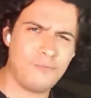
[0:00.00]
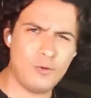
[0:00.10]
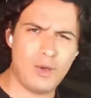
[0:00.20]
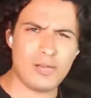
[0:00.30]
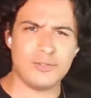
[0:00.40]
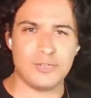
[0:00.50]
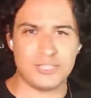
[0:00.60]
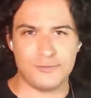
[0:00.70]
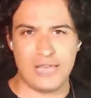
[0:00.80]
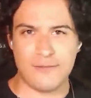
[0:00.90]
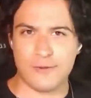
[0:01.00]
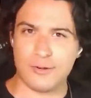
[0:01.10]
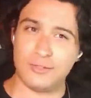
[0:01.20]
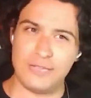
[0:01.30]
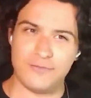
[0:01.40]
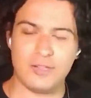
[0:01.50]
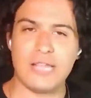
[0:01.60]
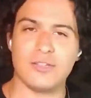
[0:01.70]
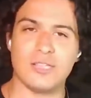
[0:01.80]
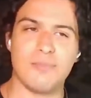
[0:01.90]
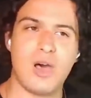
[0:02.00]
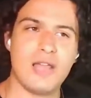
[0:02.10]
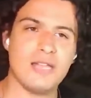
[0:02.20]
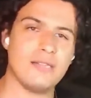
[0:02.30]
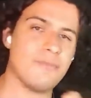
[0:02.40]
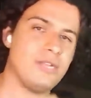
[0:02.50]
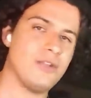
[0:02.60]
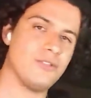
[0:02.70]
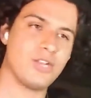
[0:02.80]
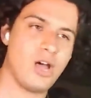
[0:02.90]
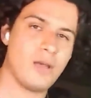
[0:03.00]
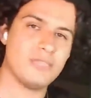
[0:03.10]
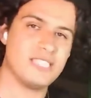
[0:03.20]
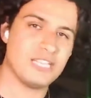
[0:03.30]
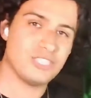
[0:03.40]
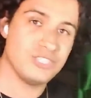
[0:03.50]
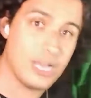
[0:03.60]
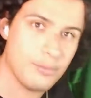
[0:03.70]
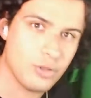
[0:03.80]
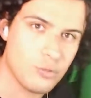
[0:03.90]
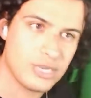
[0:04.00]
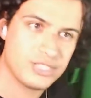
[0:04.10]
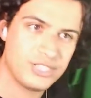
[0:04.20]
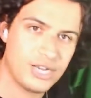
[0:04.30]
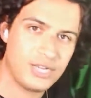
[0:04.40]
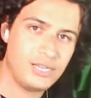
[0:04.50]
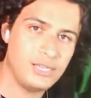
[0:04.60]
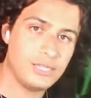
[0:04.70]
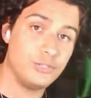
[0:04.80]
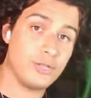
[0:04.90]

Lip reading: If you want to do us a favor, leave a like on the pod and let me know in the comment section down below when it's done.